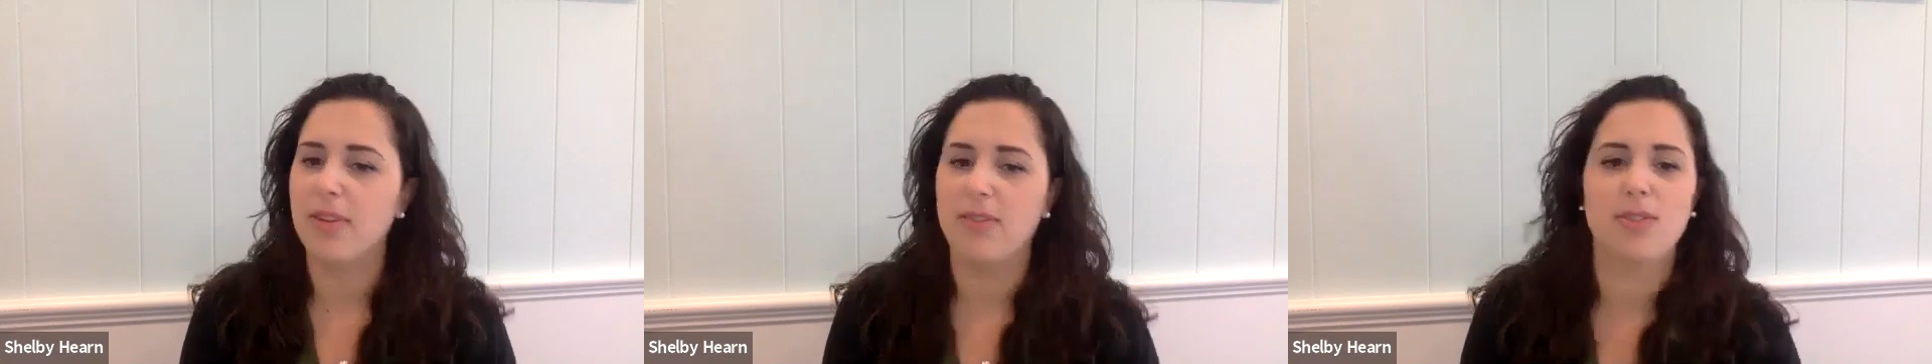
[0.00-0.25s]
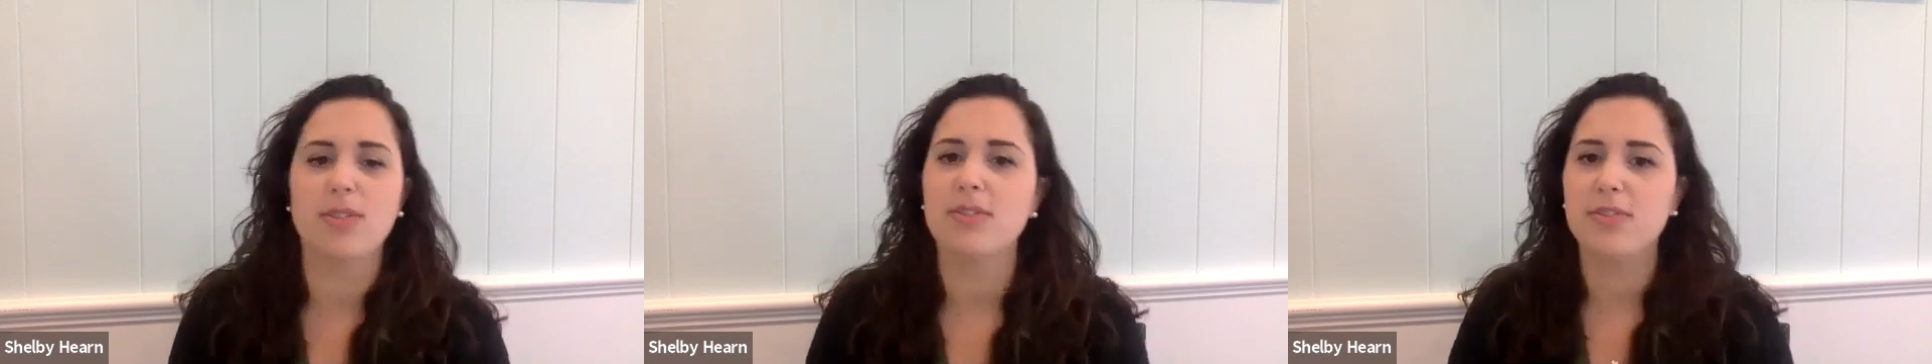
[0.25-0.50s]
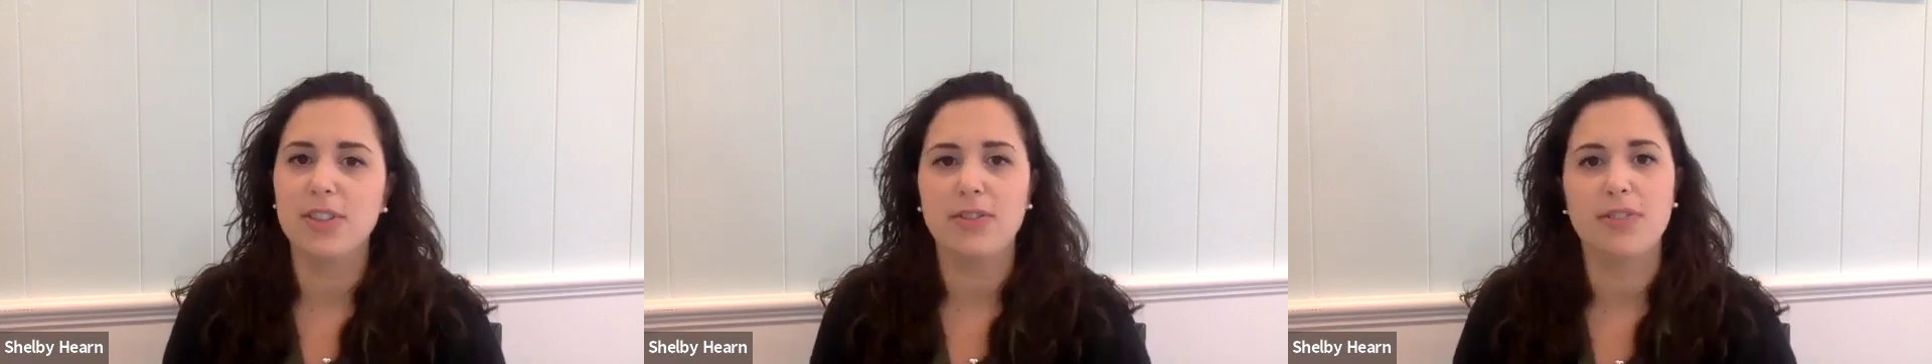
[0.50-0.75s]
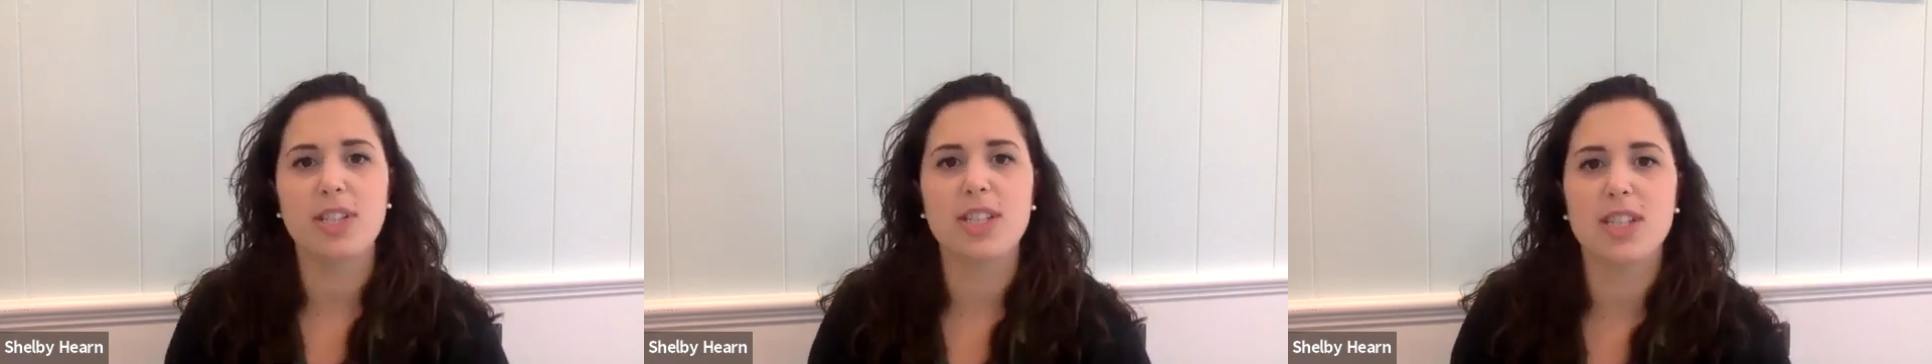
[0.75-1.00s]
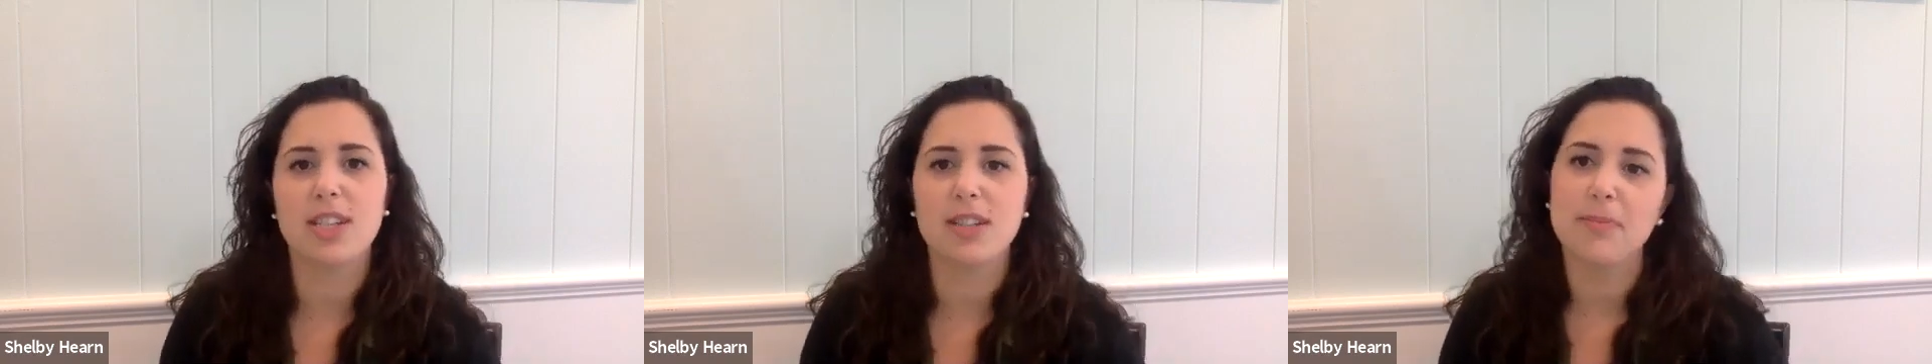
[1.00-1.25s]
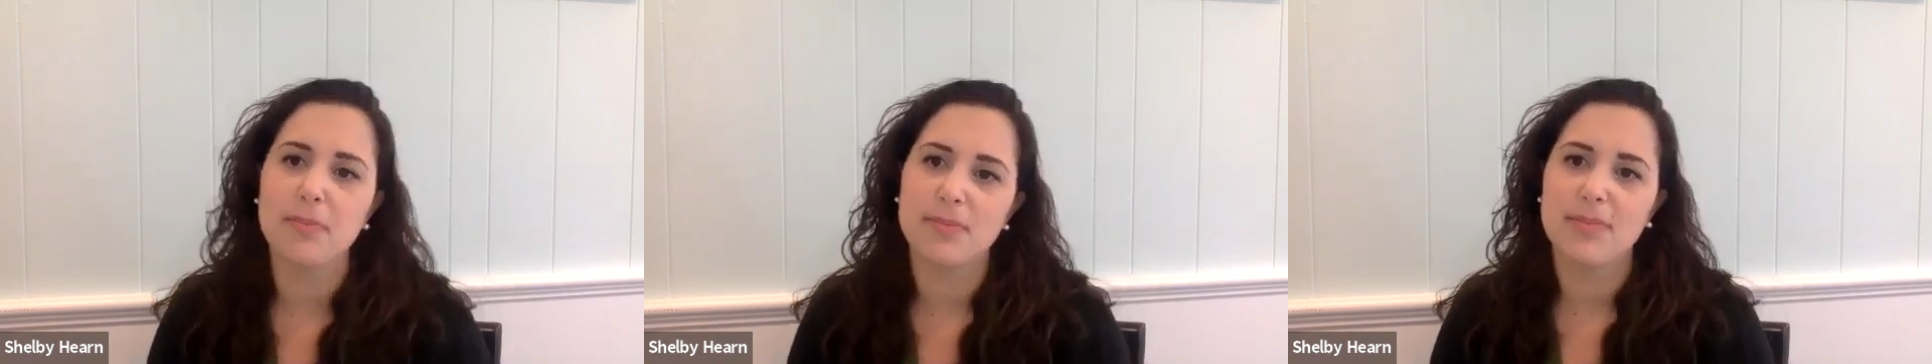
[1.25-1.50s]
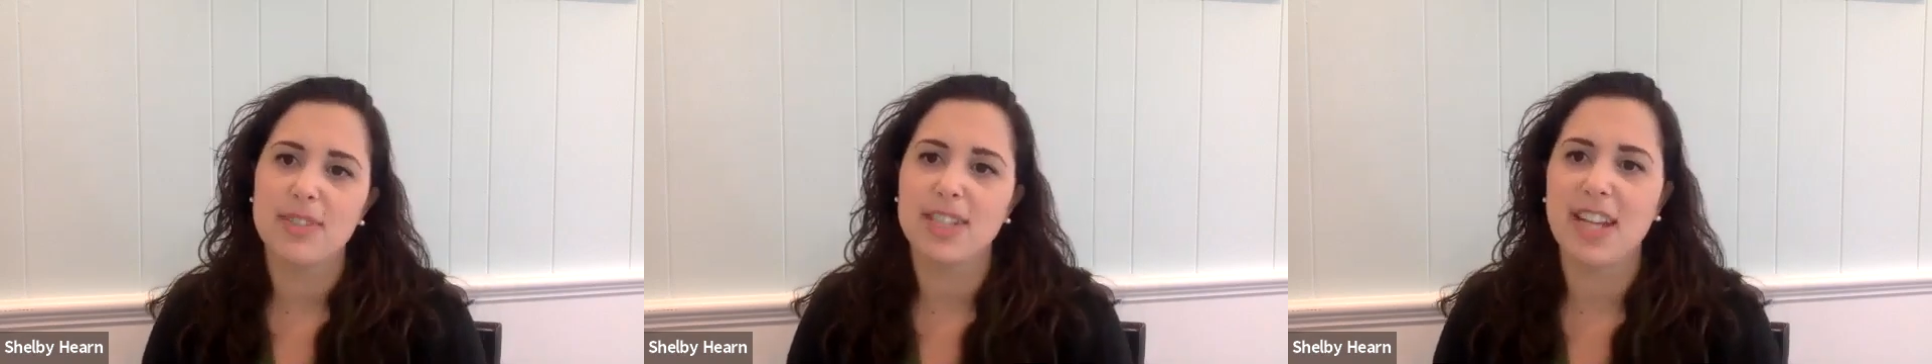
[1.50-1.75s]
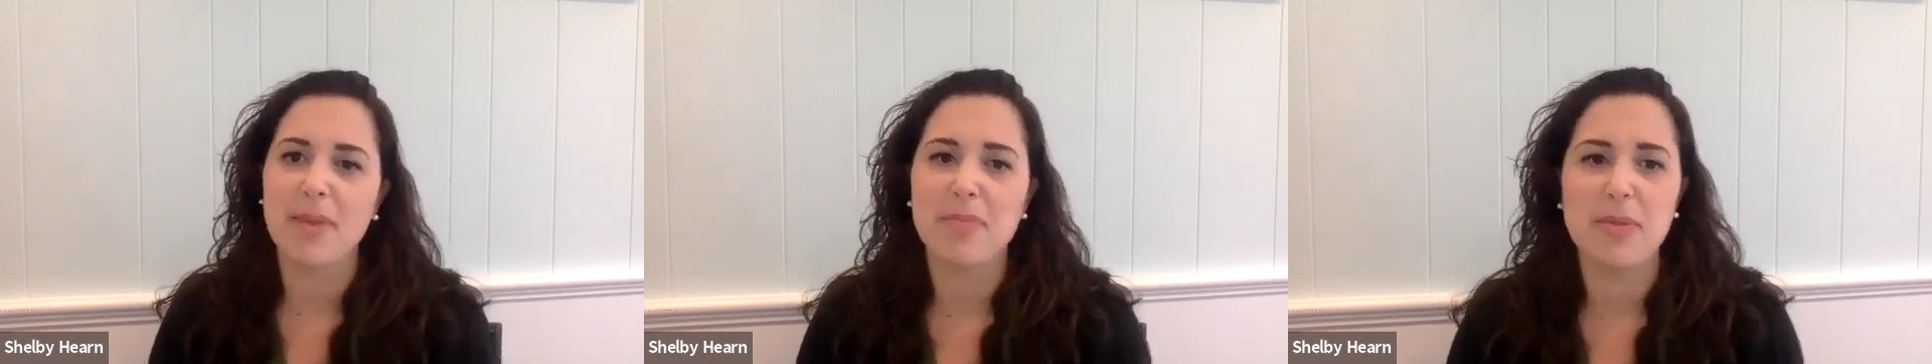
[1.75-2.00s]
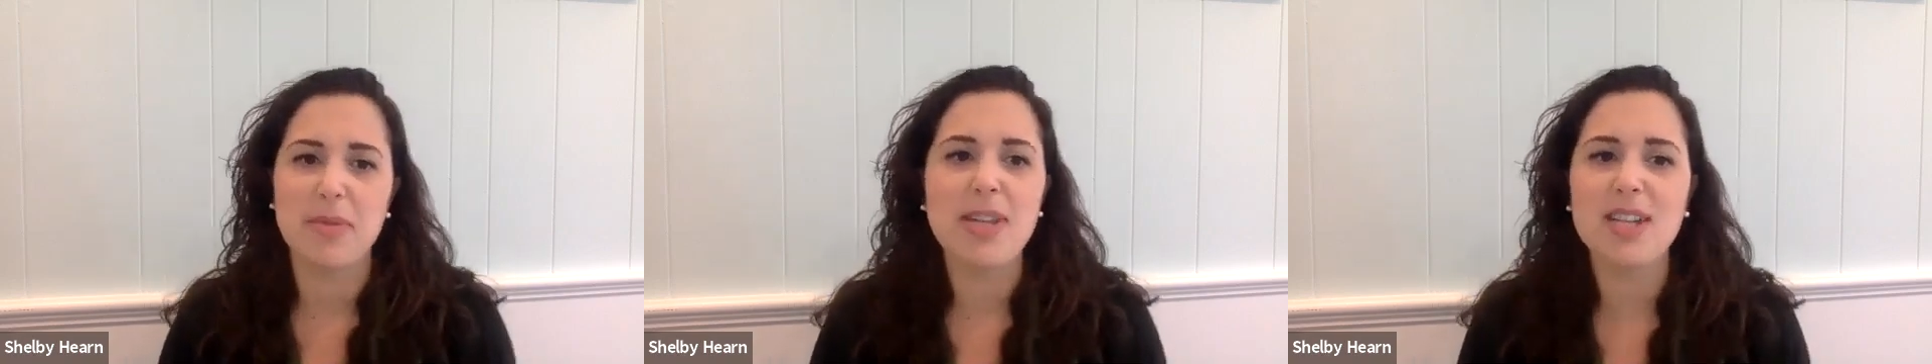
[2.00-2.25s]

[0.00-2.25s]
Everyone feel free to type them in,